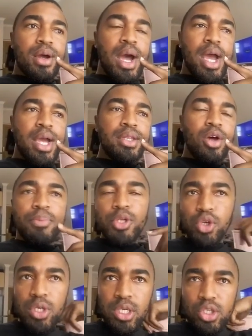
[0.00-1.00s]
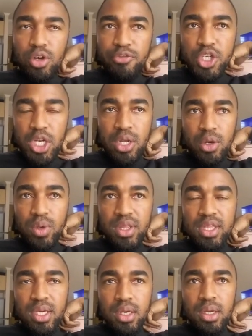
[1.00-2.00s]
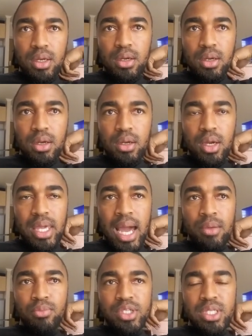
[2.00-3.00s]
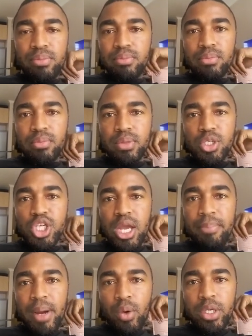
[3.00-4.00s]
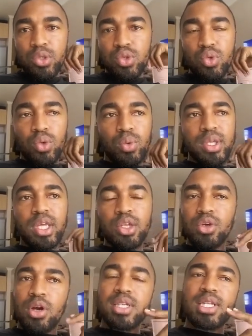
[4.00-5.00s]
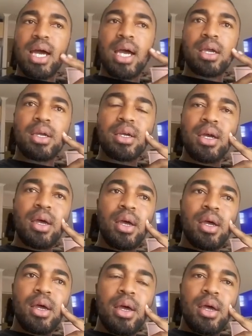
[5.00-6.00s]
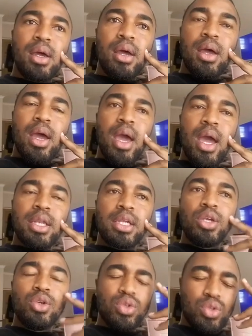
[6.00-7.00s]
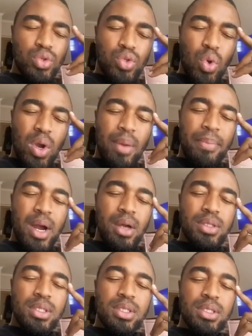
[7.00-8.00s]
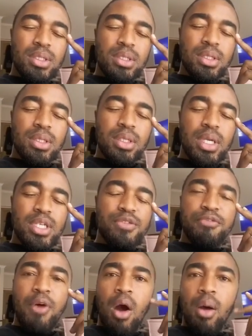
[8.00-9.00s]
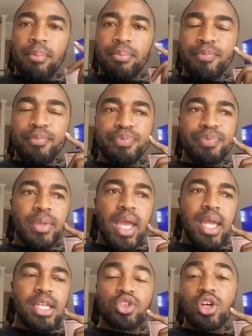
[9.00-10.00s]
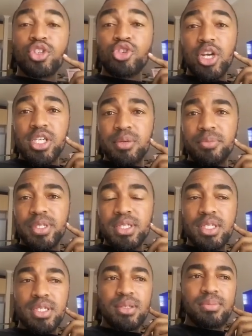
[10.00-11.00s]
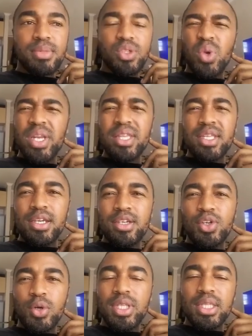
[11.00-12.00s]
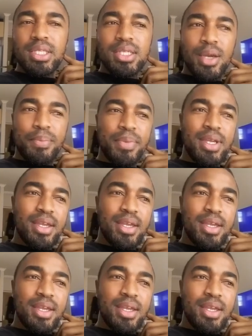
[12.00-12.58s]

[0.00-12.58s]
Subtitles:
I had the opportunity of chilling with a young Muslim chap I went to school with at Newcastle High. And he used to talk about his farm and his construction business. 23 years old at the time.